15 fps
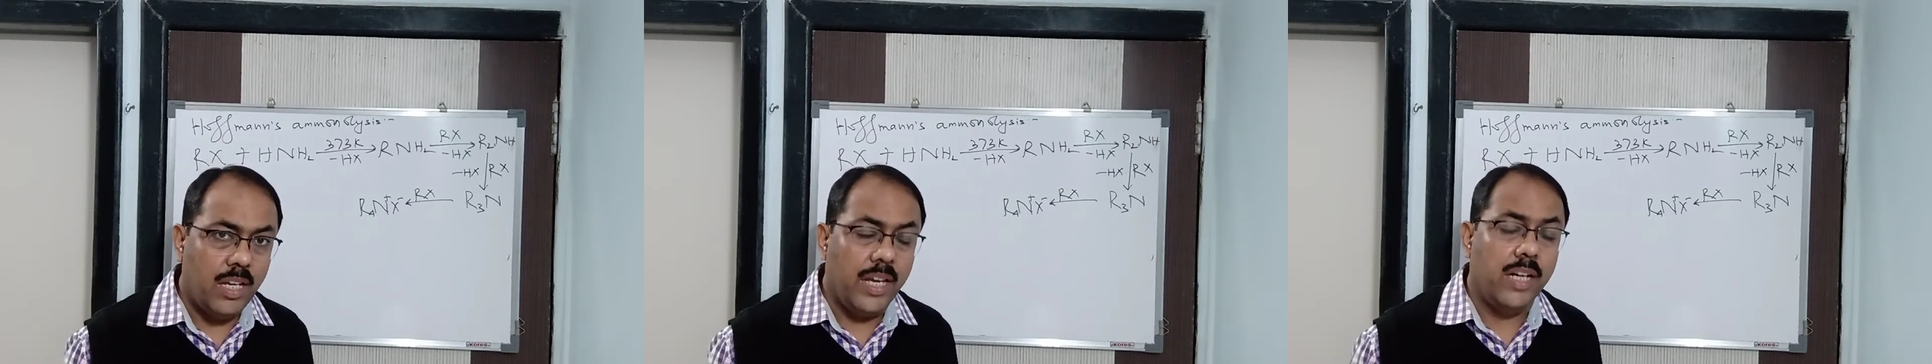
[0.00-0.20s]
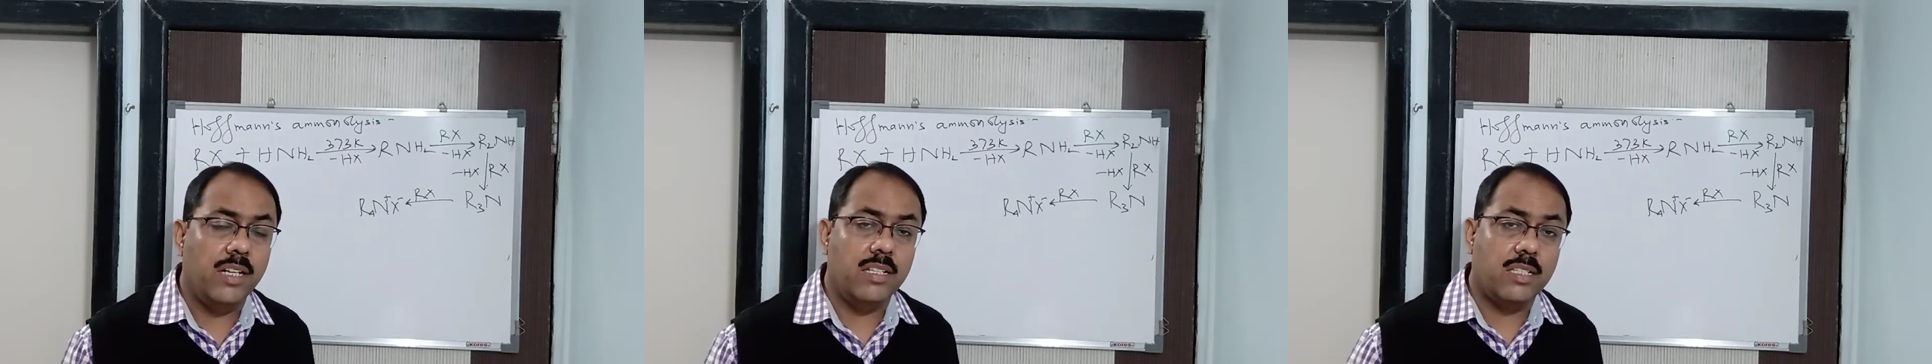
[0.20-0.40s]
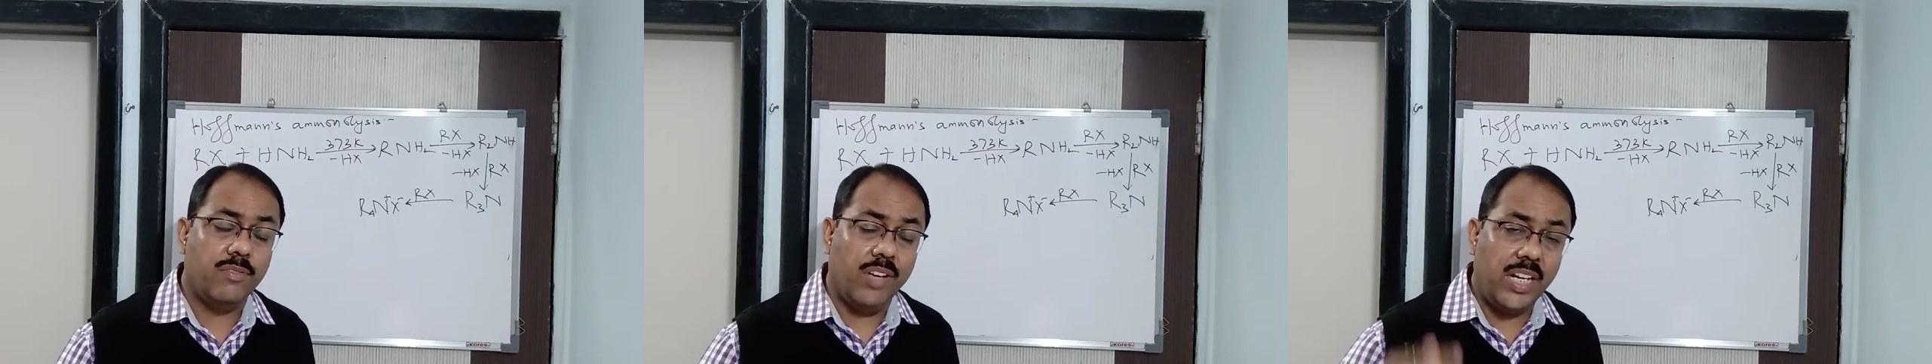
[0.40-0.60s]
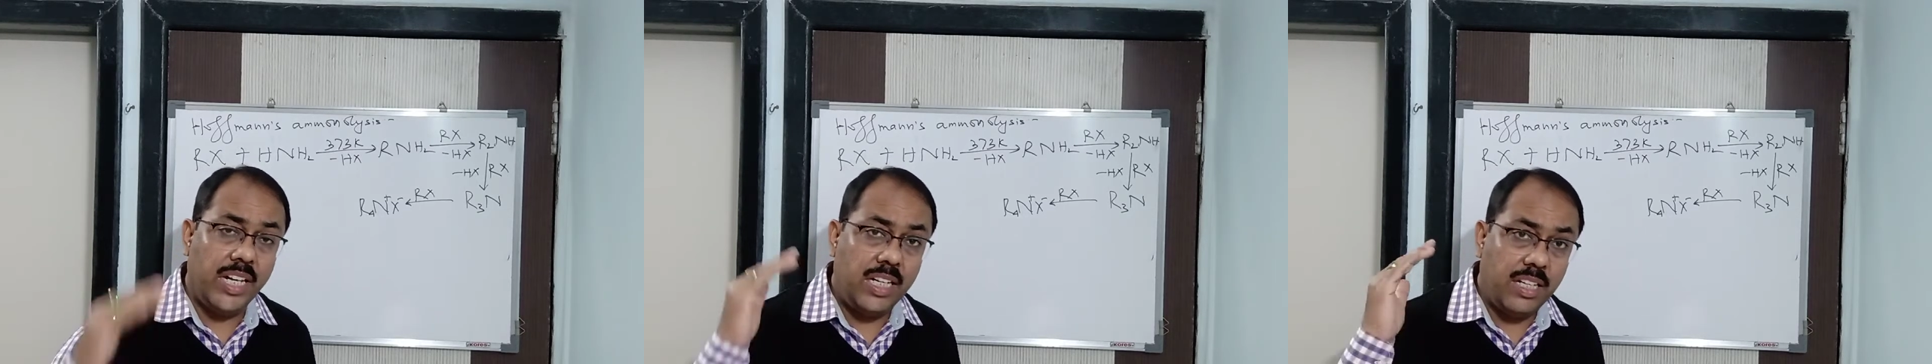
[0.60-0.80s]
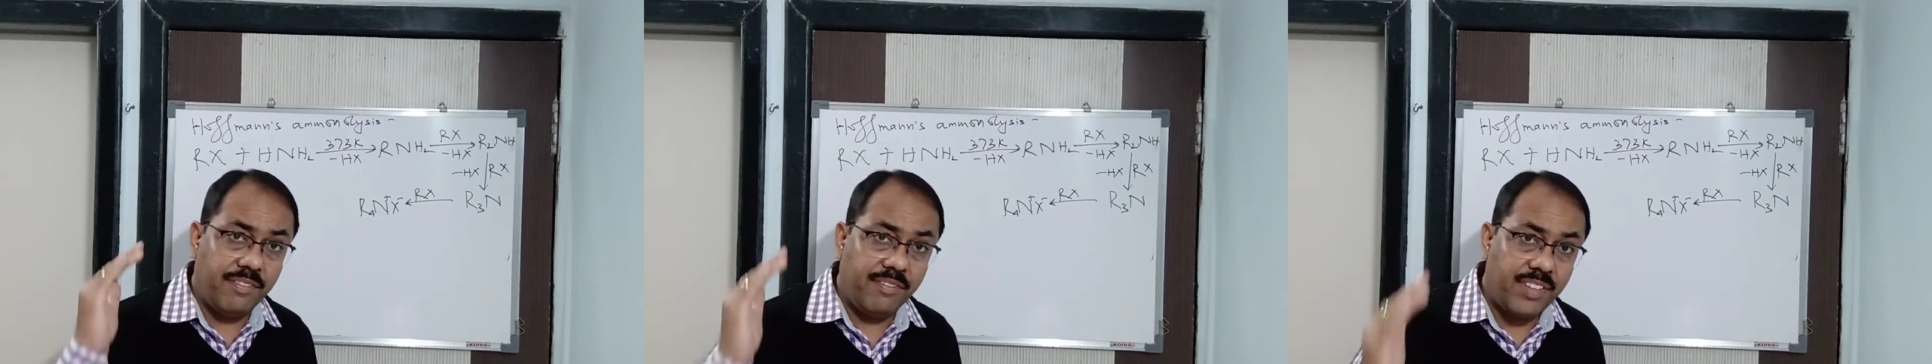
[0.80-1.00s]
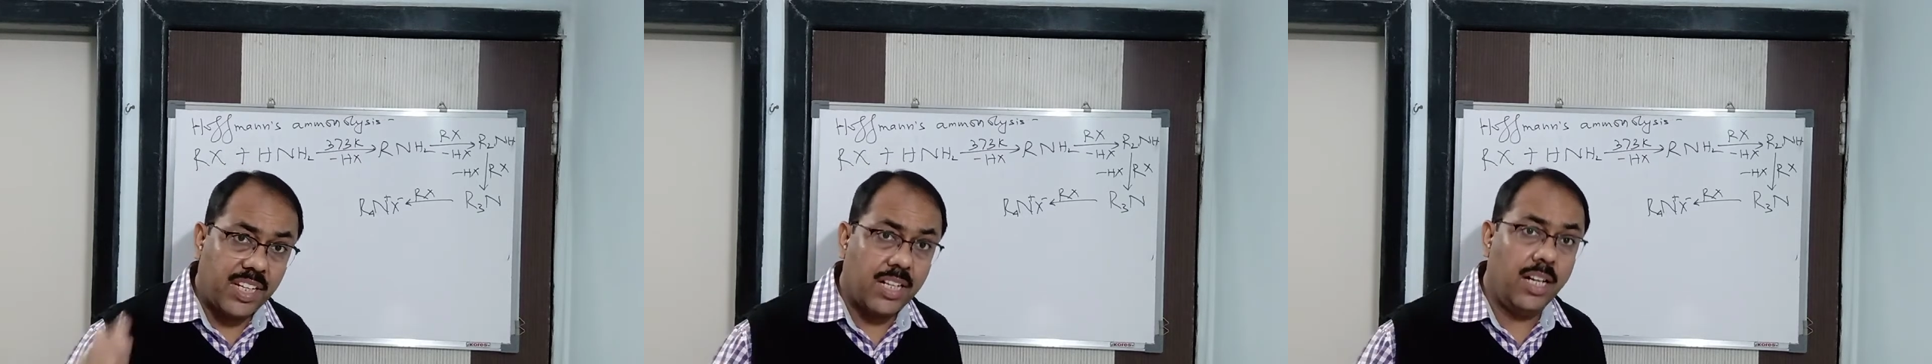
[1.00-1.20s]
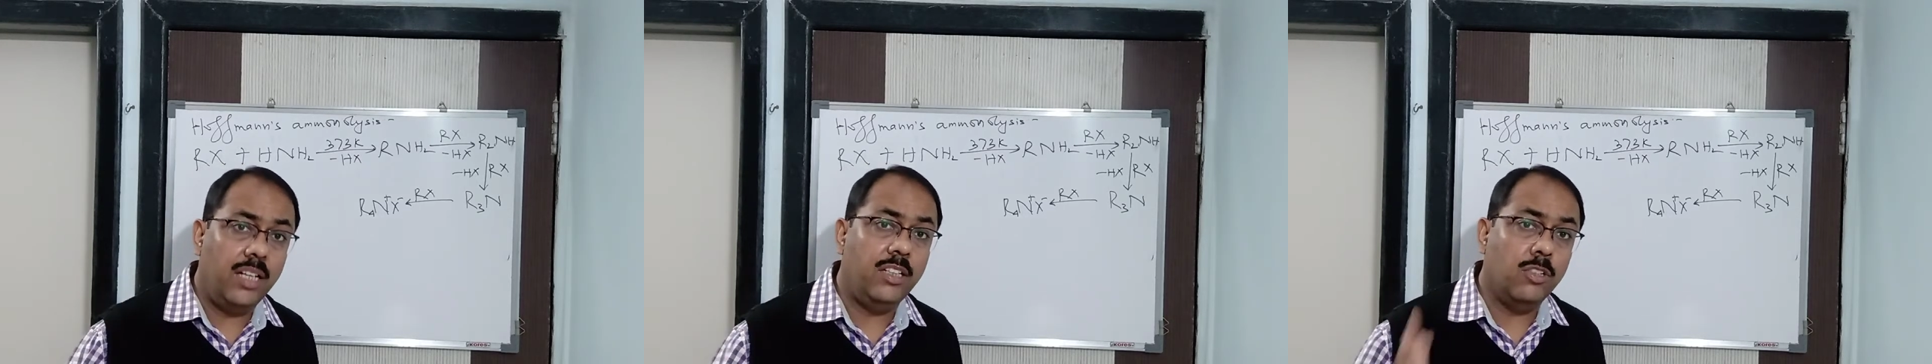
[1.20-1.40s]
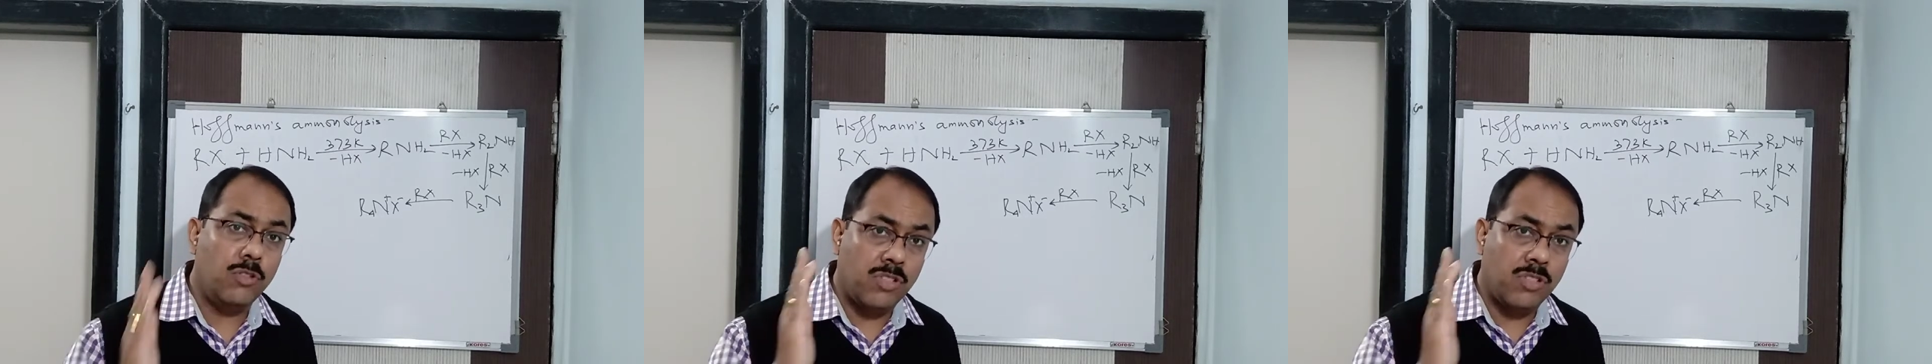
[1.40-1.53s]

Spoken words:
It is very difficult to